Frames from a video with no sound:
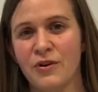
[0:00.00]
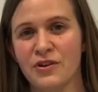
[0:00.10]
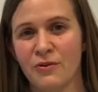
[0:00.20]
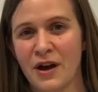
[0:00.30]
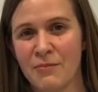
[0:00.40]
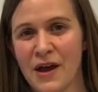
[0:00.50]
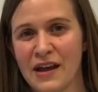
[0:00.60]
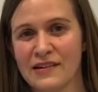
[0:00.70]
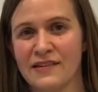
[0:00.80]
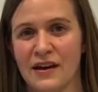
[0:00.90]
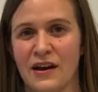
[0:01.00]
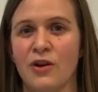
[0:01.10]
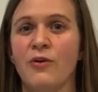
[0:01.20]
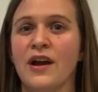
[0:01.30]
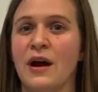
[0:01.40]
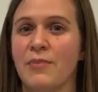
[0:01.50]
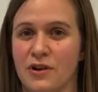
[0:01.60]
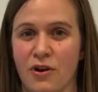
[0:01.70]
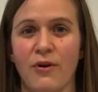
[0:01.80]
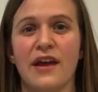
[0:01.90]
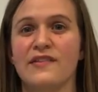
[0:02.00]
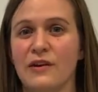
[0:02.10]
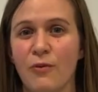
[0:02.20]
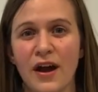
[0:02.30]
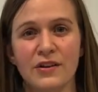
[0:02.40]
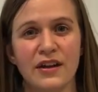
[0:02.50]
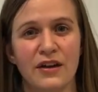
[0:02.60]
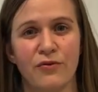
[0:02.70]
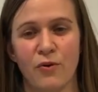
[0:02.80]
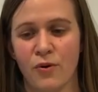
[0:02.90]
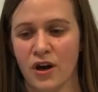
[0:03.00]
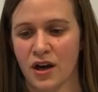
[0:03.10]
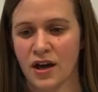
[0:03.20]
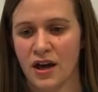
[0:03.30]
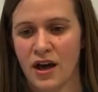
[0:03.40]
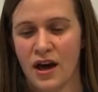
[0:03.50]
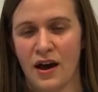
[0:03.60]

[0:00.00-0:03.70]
We don't want pets going up and harassing wildlife or